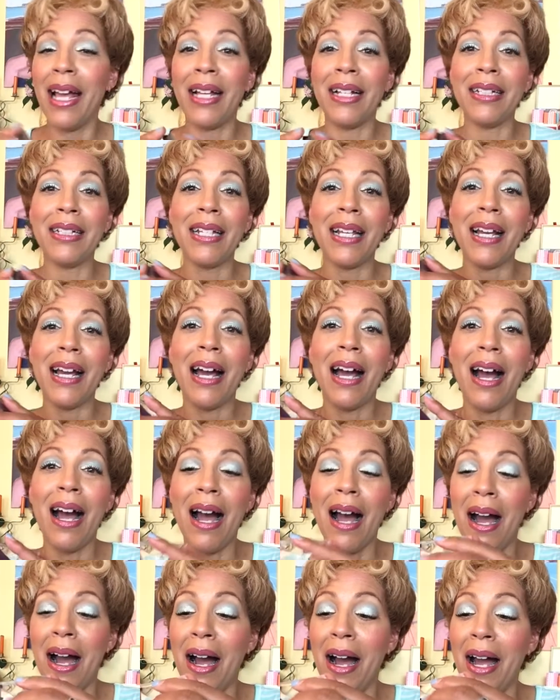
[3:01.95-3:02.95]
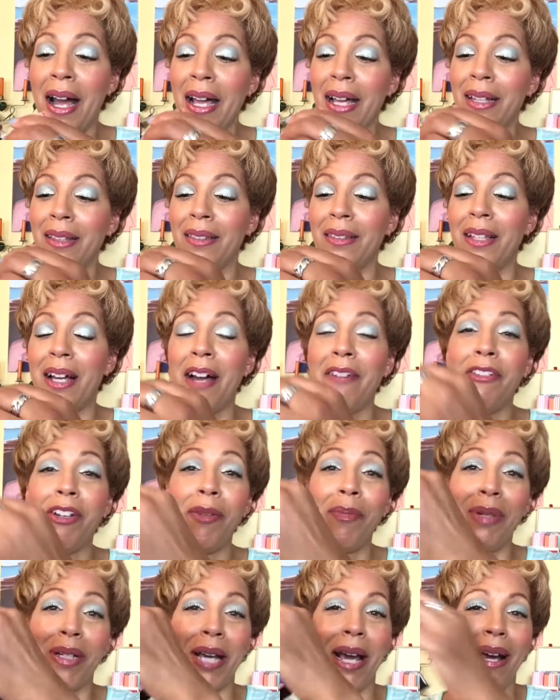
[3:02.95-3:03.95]
And I love
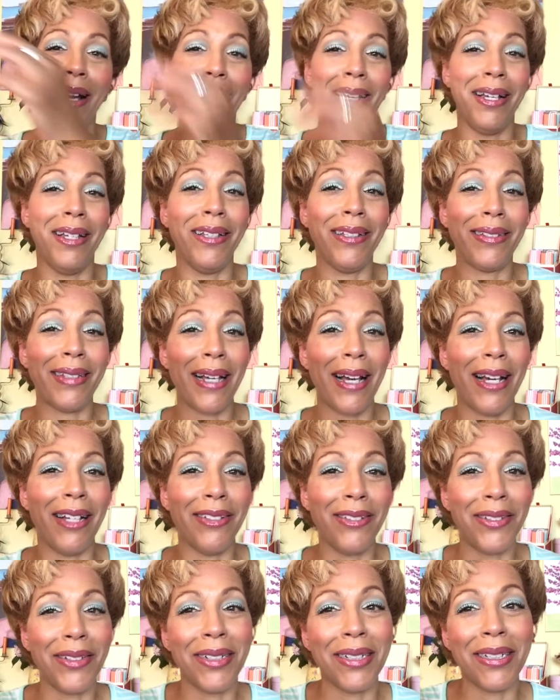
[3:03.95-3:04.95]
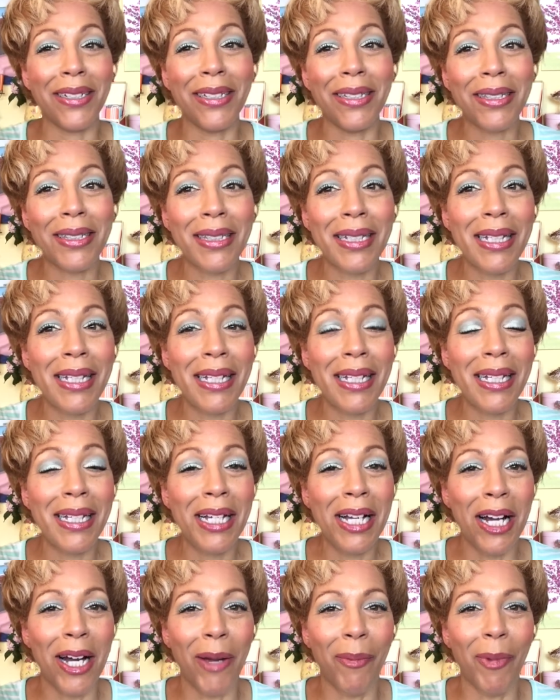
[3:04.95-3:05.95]
it because, as you can
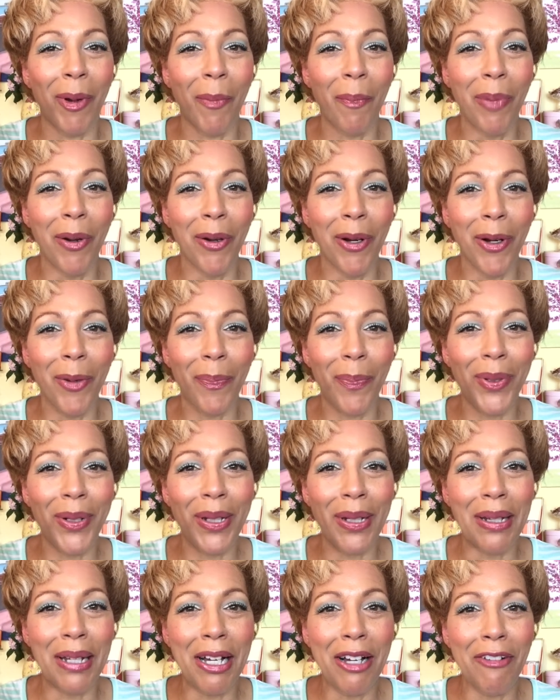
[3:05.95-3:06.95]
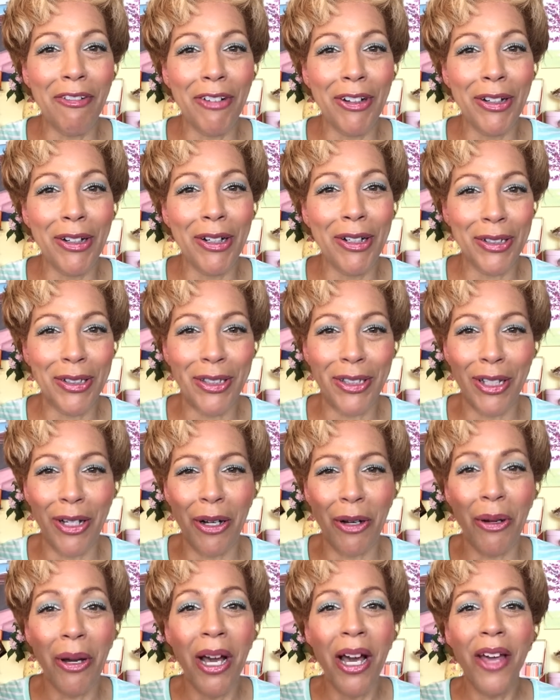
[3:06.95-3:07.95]
see, I'm a purple lover,
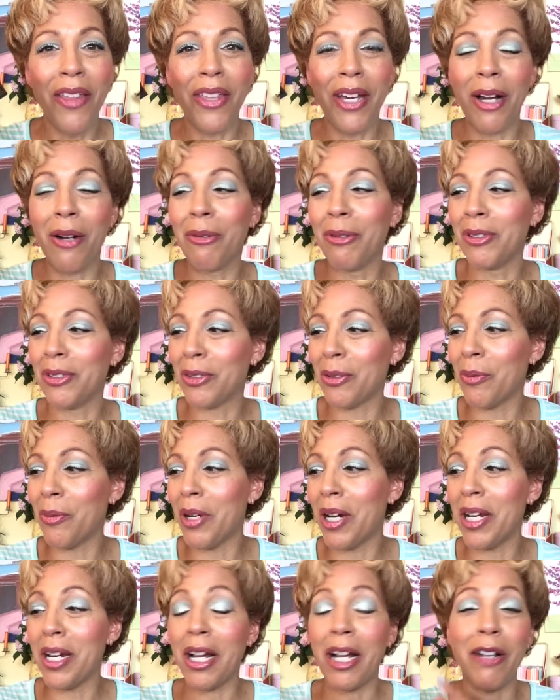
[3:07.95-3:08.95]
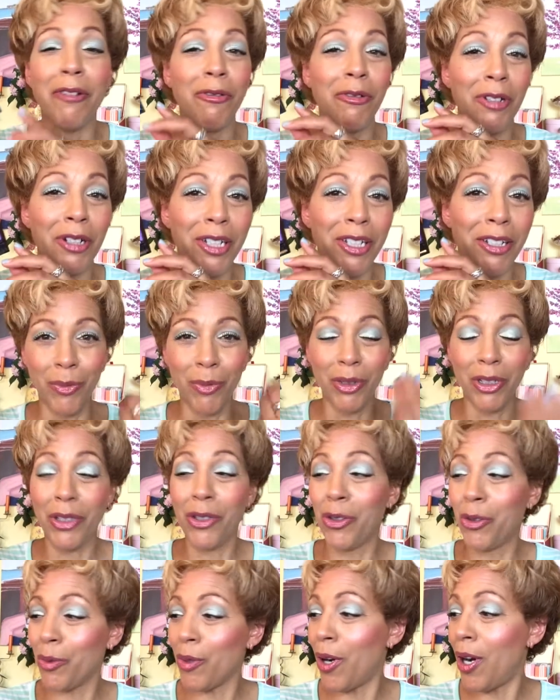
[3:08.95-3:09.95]
so that was the one I really
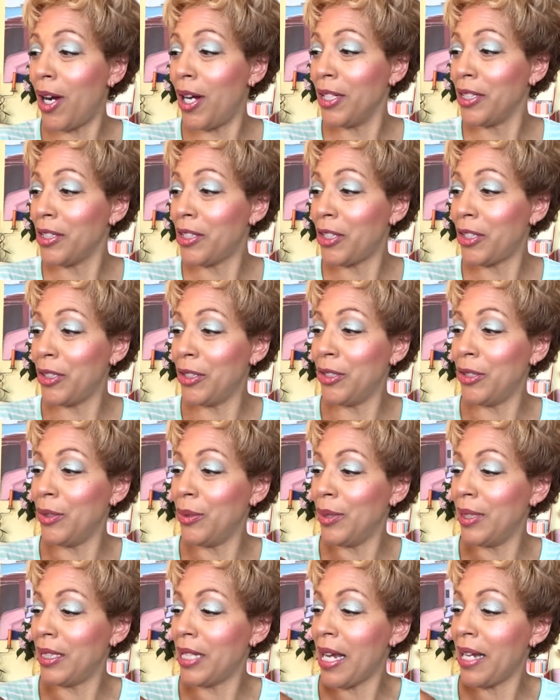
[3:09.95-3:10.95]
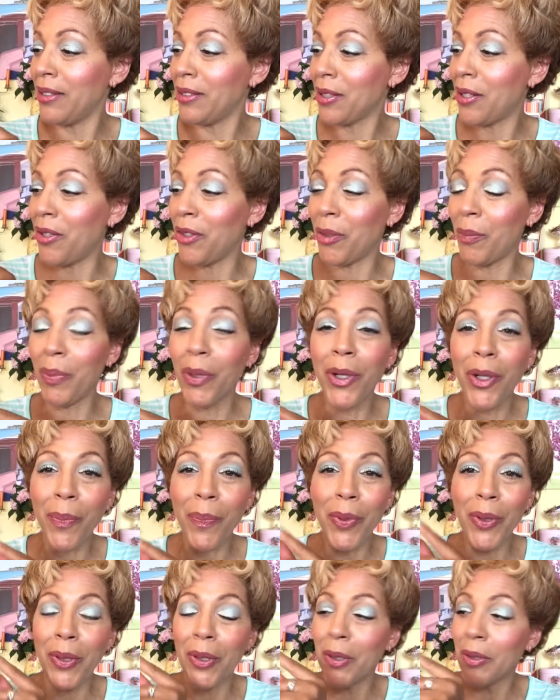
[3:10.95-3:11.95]
was drawn to. It has all the
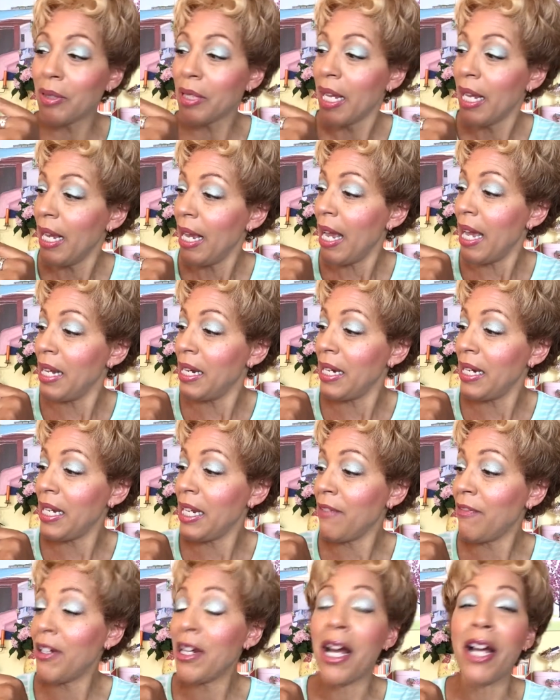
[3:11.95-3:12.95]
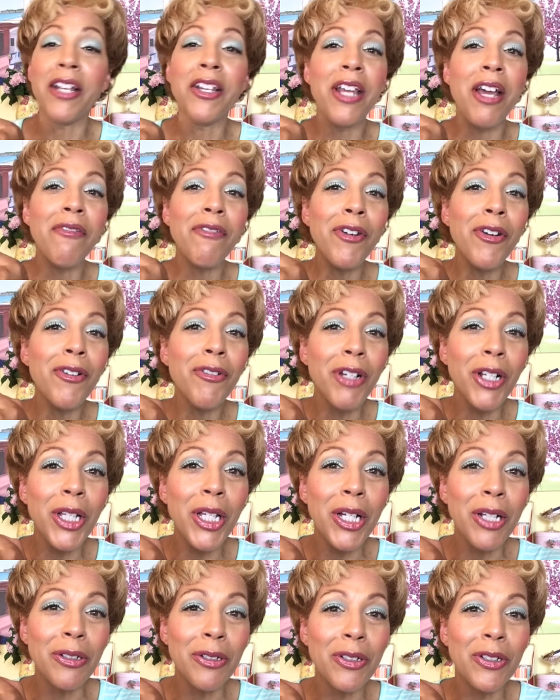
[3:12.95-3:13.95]
purples, and I never
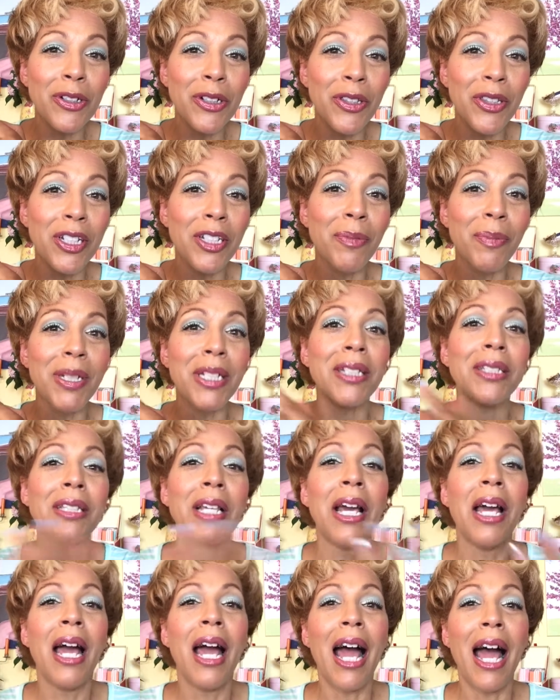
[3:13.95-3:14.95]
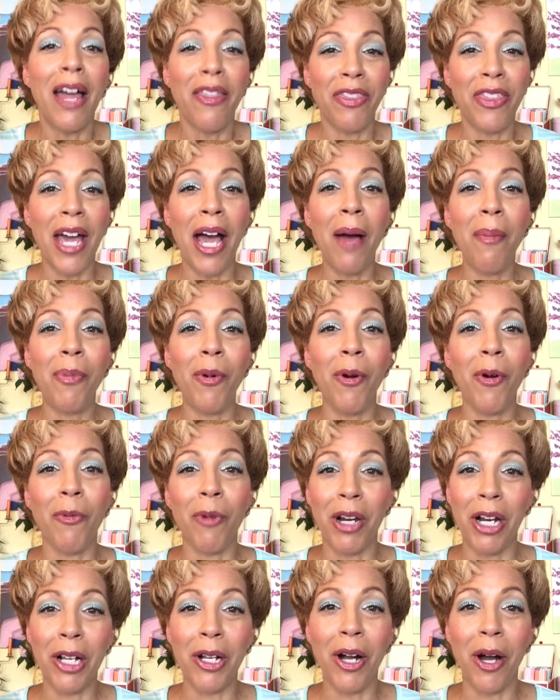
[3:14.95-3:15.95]
really understood this, because at that point
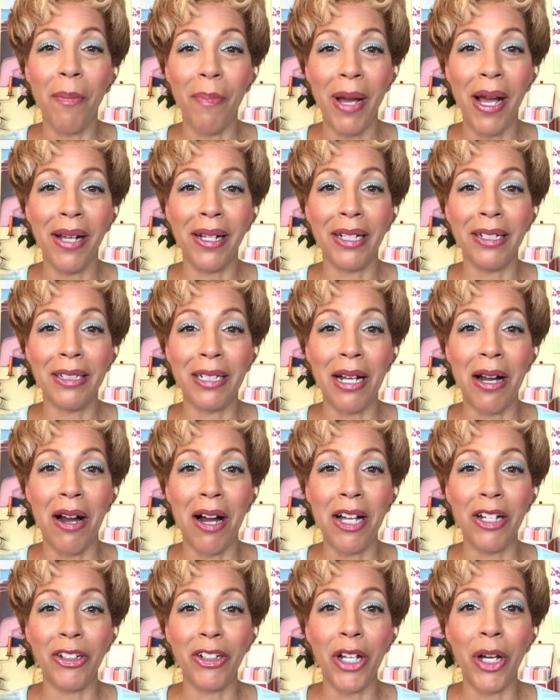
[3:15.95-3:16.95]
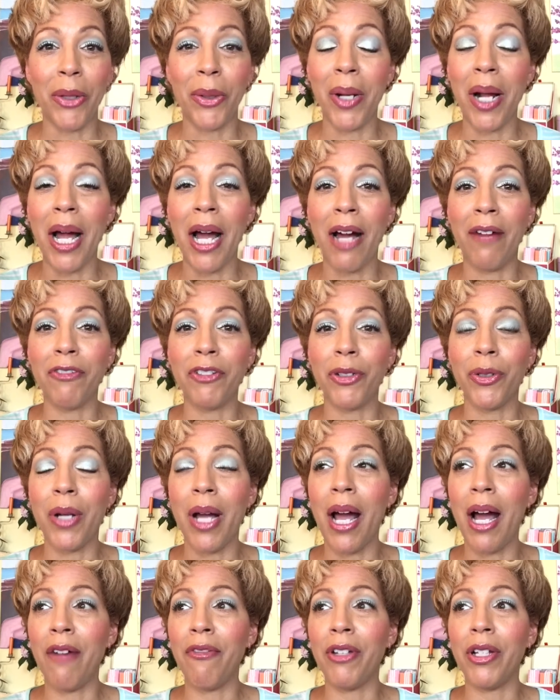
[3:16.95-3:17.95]
when I got back into eyeshadow after
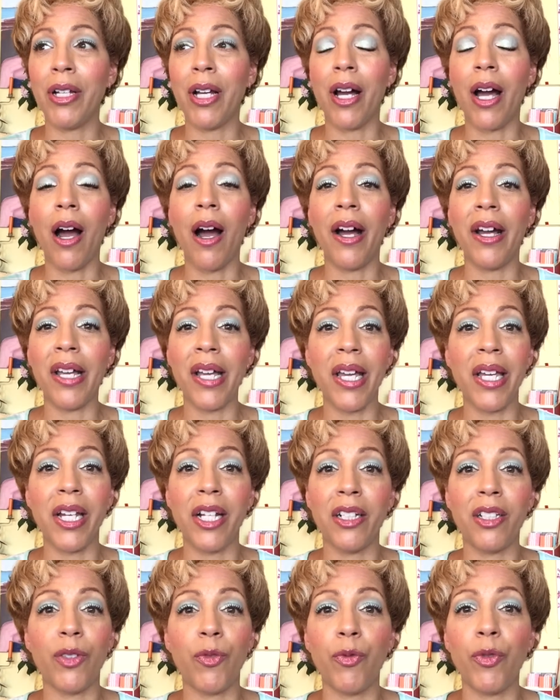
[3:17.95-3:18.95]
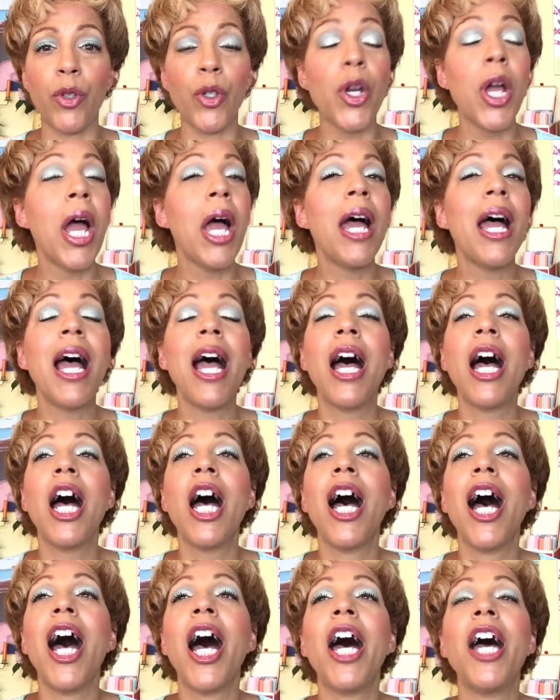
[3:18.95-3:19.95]
having a hiatus for,
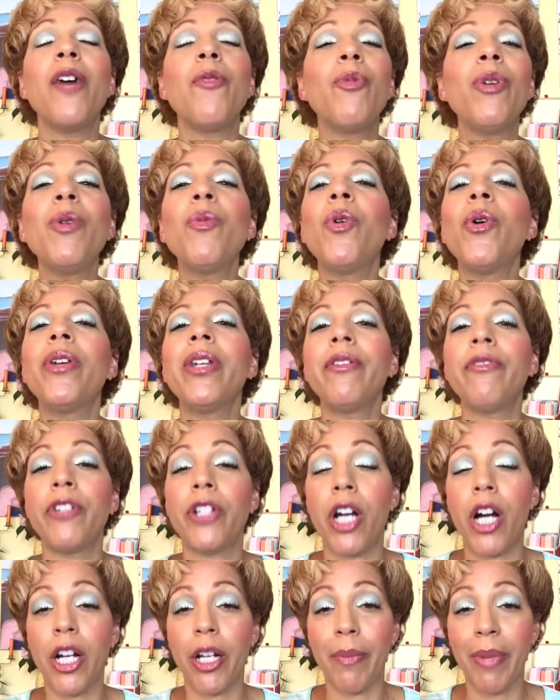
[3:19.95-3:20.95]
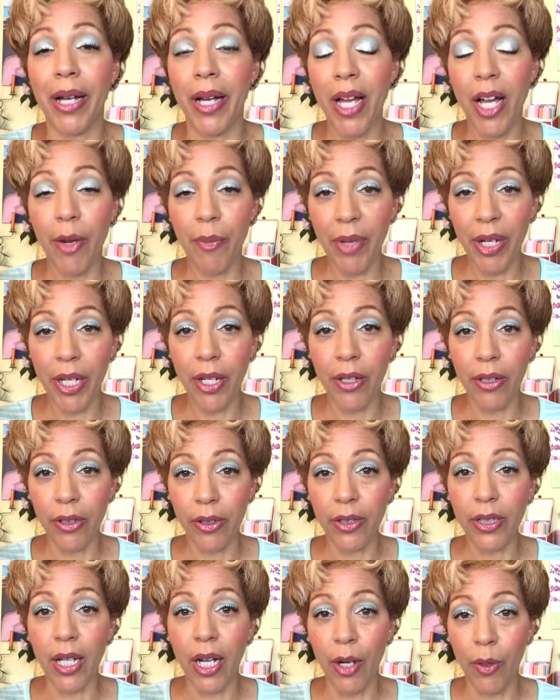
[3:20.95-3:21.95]
we won't even talk about how many
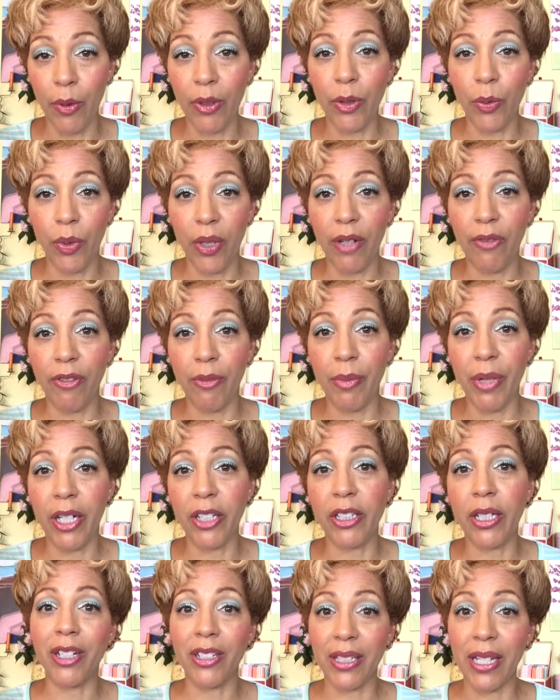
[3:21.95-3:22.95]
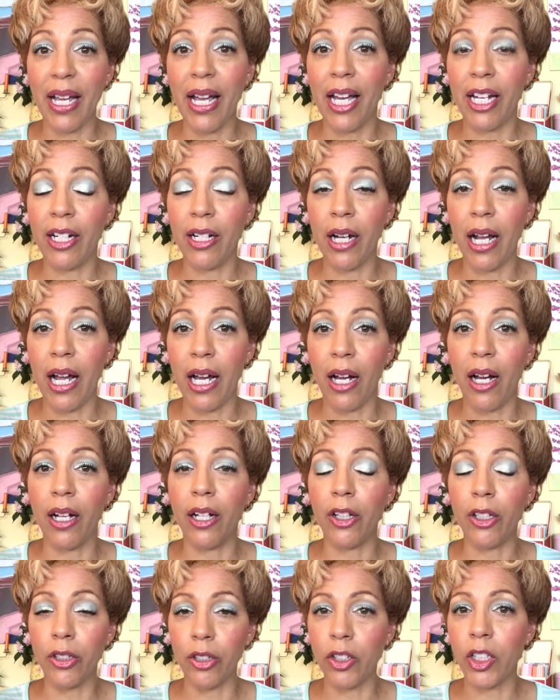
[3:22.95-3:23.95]
years I was away from eyeshadow because I had
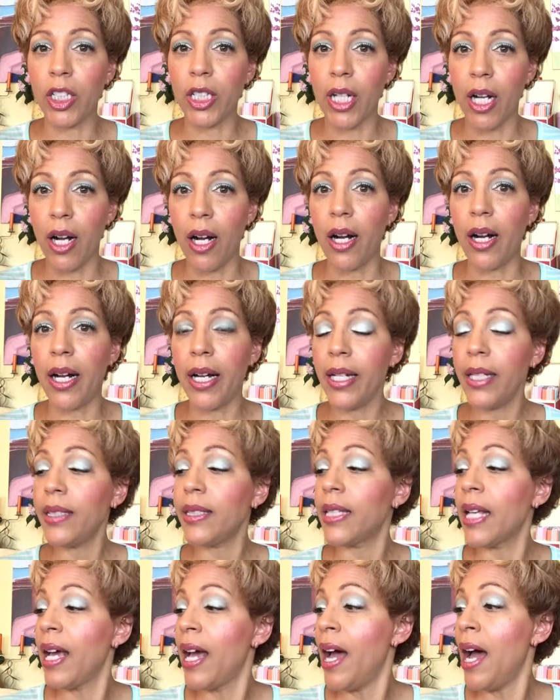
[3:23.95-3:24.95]
allergic eyes.